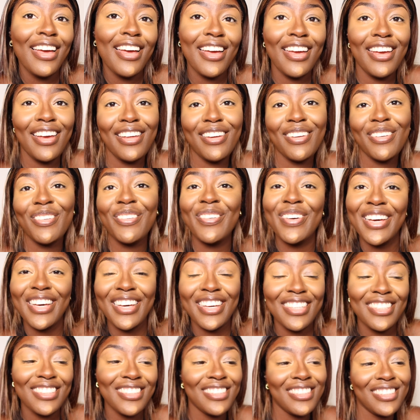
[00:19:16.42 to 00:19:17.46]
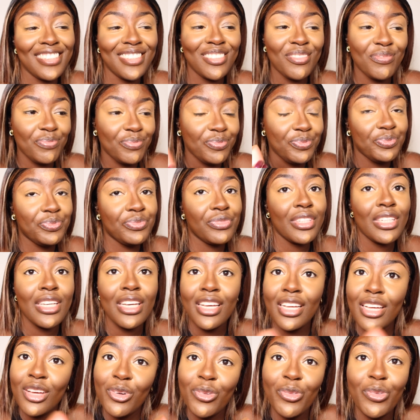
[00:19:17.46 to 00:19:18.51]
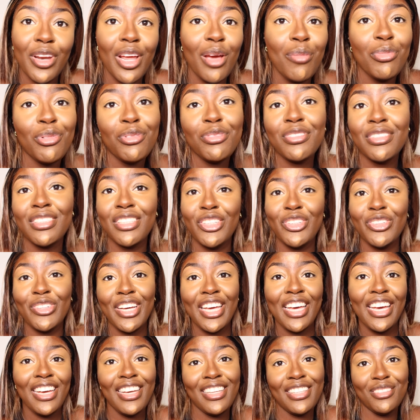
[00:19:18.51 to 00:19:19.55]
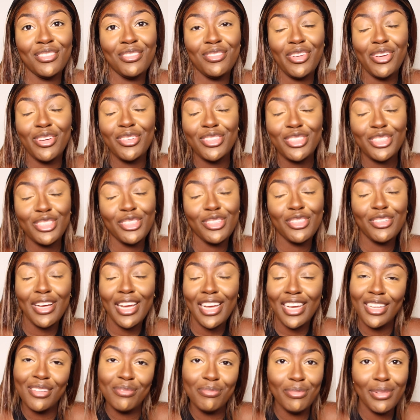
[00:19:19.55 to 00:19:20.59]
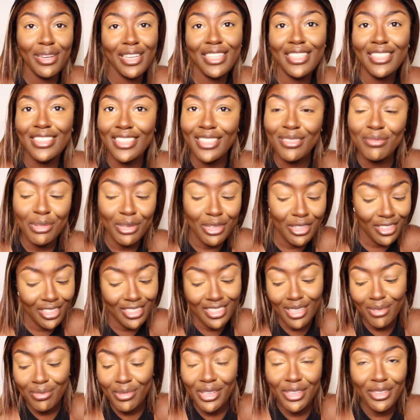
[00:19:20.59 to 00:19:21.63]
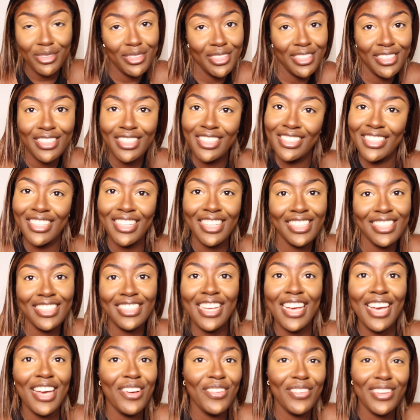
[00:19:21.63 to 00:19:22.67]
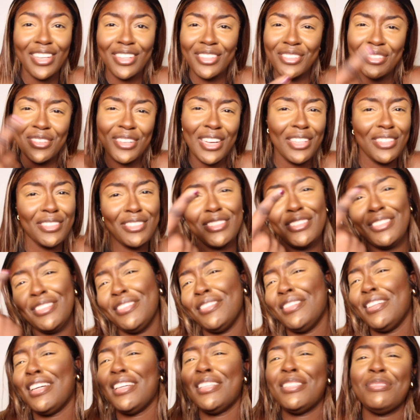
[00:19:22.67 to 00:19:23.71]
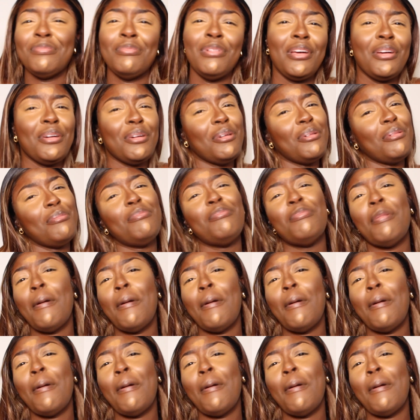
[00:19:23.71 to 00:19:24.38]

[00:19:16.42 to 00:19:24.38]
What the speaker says: either ways, when I move to the UK in the future, I can blend in because I'm a UK girly now and I know how to do US makeup.